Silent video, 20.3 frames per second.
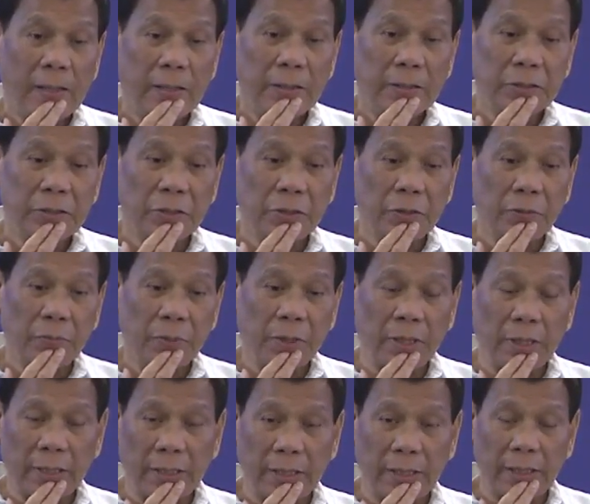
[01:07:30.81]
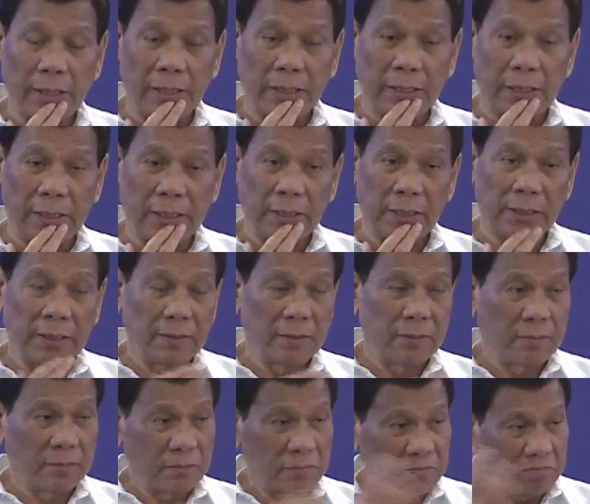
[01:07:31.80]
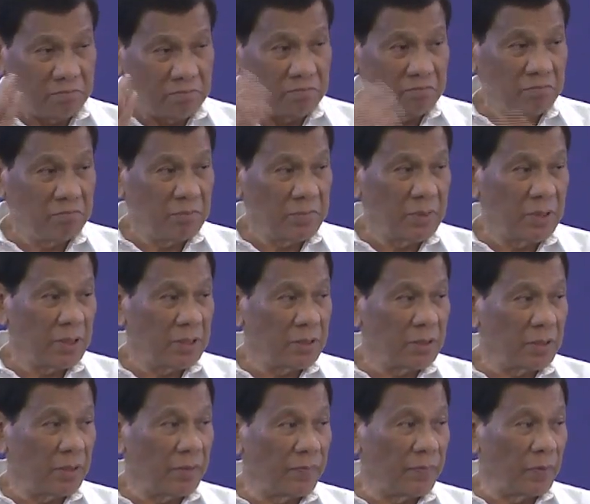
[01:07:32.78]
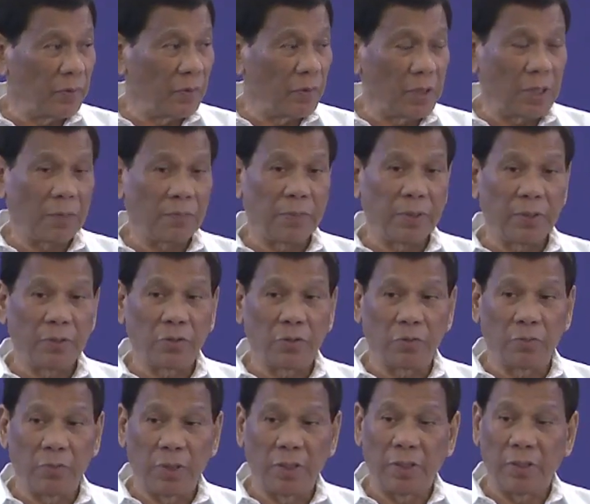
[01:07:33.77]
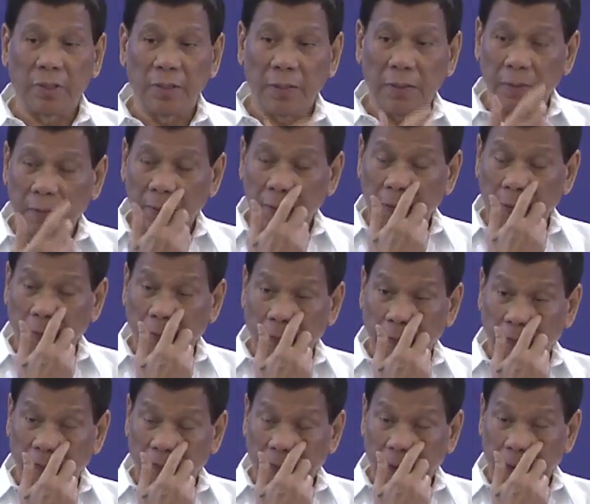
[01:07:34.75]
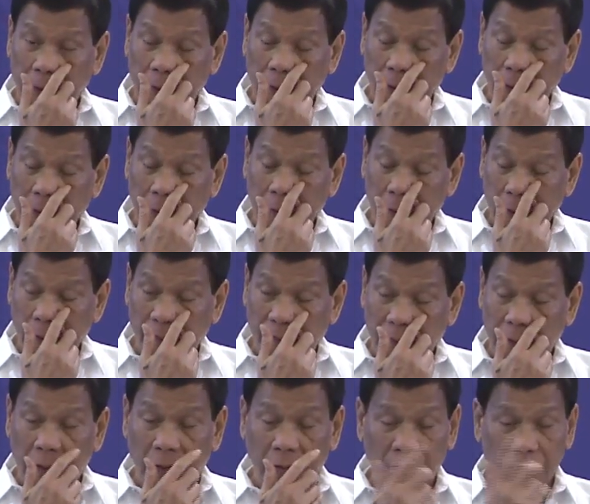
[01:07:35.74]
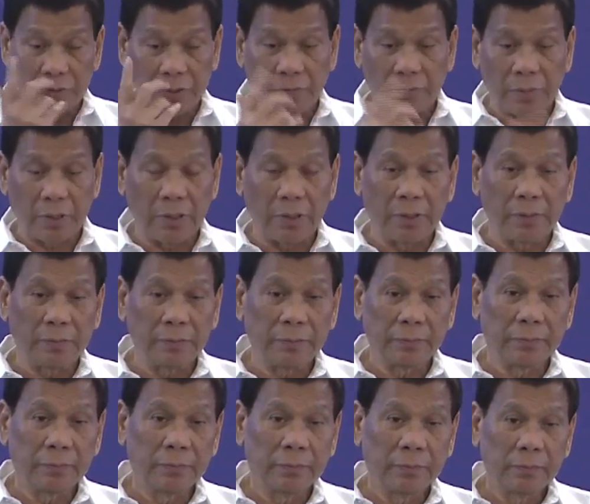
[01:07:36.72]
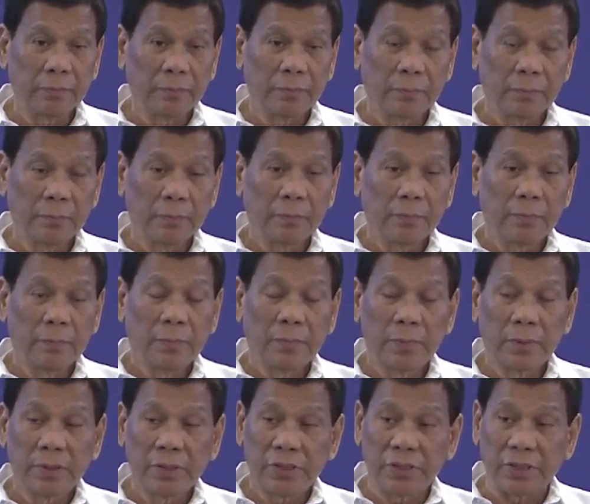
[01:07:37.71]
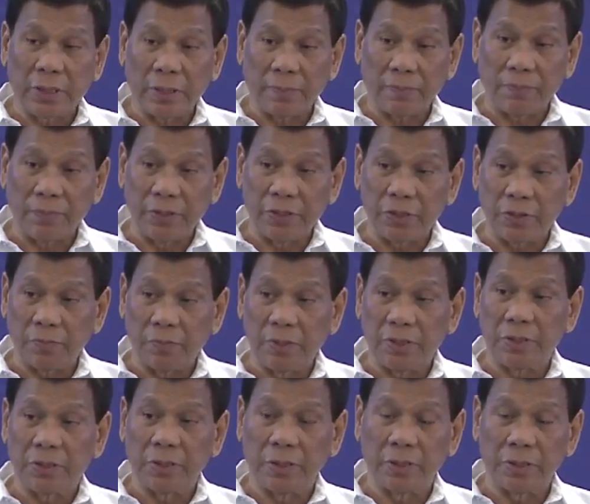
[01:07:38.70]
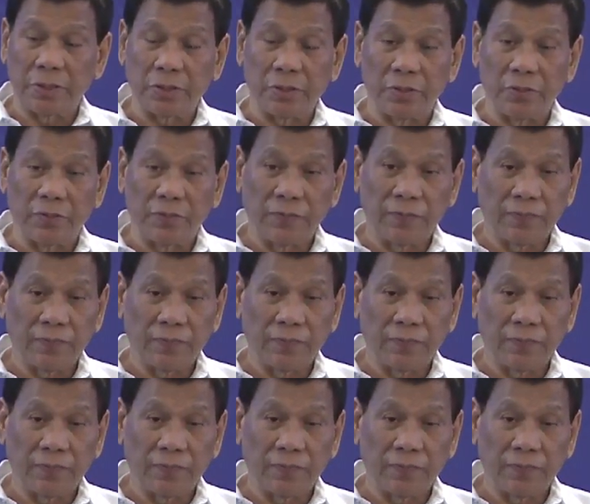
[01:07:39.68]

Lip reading: So may I, if you happen to be a friend of somebody, stop this business of